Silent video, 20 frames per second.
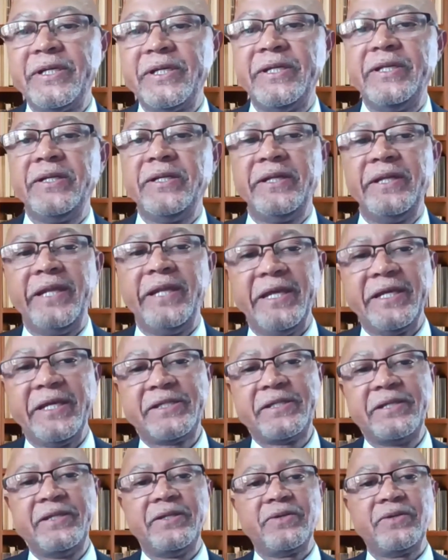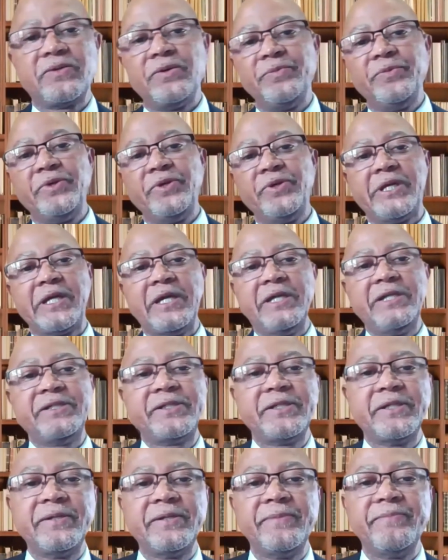internal and external
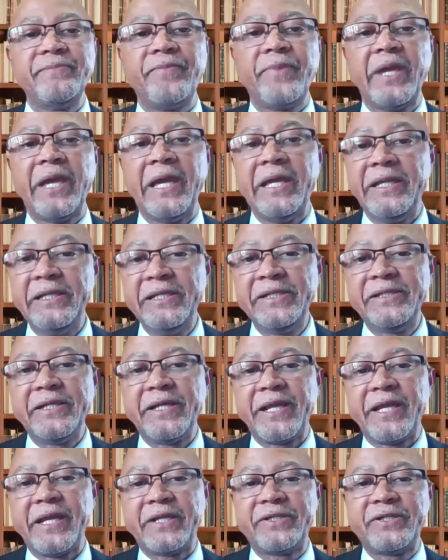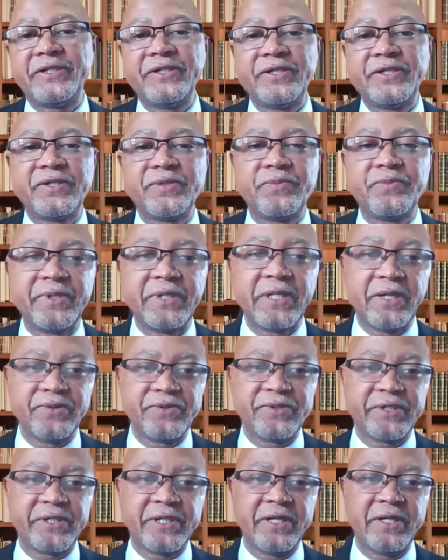communication and interactions with
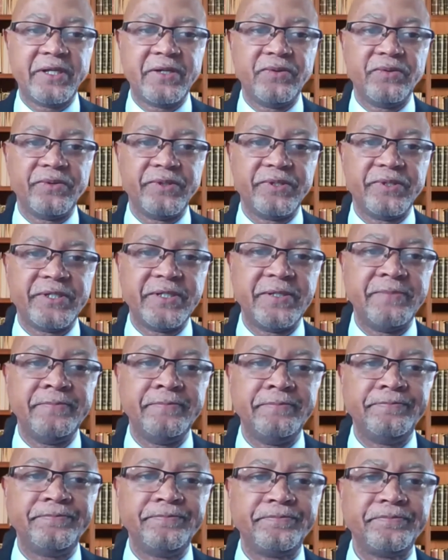our stakeholders.